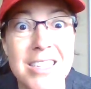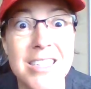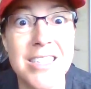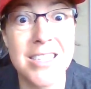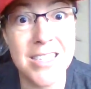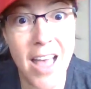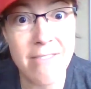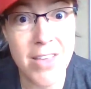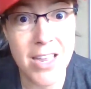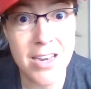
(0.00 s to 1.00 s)

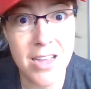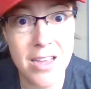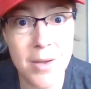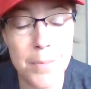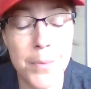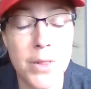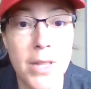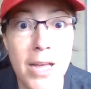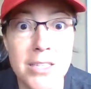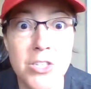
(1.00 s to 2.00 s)
7
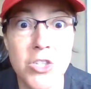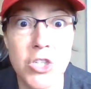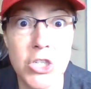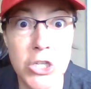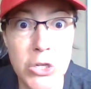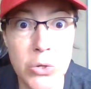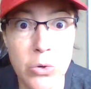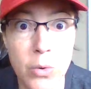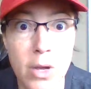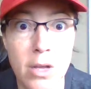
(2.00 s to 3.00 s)
plus
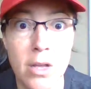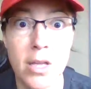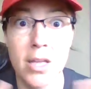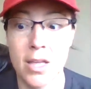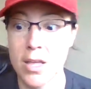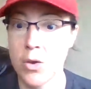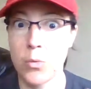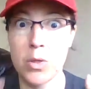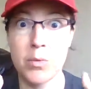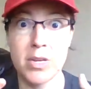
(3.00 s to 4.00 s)
2,
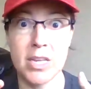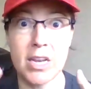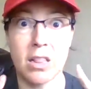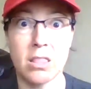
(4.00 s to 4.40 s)
we would need